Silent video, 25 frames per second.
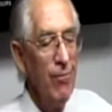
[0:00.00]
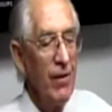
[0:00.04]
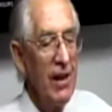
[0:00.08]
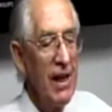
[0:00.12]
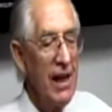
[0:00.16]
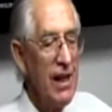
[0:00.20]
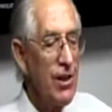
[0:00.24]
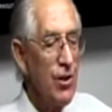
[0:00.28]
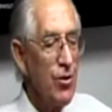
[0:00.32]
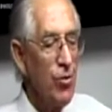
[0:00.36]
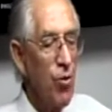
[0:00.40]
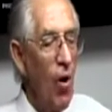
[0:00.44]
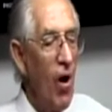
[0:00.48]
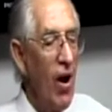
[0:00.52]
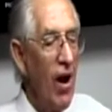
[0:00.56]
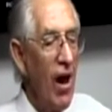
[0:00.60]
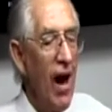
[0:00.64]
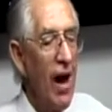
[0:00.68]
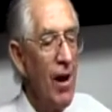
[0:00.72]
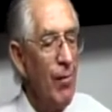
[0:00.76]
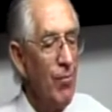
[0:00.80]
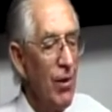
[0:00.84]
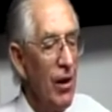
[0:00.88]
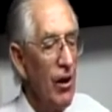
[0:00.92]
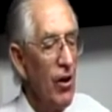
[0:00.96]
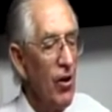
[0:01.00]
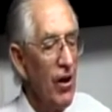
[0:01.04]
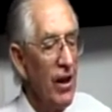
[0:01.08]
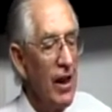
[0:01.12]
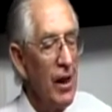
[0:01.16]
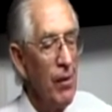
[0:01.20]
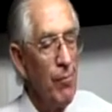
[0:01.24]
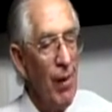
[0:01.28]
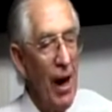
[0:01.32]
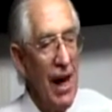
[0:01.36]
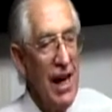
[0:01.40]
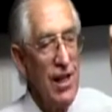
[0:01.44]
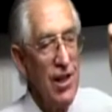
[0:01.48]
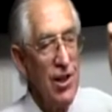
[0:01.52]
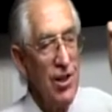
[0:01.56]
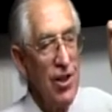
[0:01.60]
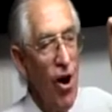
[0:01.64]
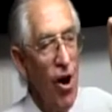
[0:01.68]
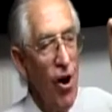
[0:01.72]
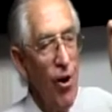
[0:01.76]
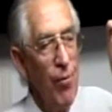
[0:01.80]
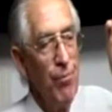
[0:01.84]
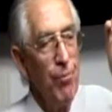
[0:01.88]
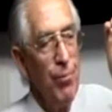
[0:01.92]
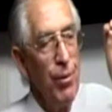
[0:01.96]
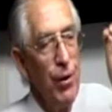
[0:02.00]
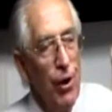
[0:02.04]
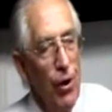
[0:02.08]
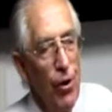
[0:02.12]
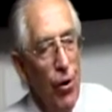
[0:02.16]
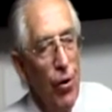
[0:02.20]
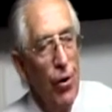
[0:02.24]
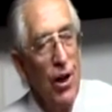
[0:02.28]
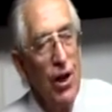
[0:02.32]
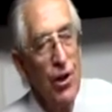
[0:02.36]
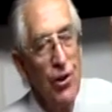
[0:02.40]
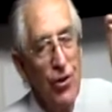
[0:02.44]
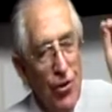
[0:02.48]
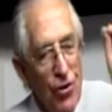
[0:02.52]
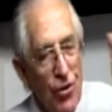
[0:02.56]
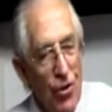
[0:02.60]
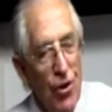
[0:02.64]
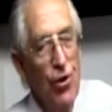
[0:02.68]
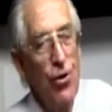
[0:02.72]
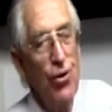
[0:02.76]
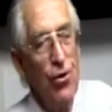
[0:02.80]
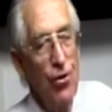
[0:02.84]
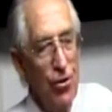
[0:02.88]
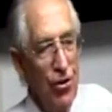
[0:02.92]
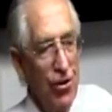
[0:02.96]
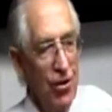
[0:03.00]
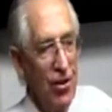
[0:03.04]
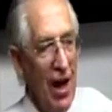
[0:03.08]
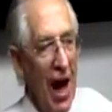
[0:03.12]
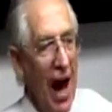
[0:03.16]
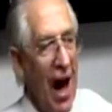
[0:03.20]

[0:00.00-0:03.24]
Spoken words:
is what I'm building based on pure truth,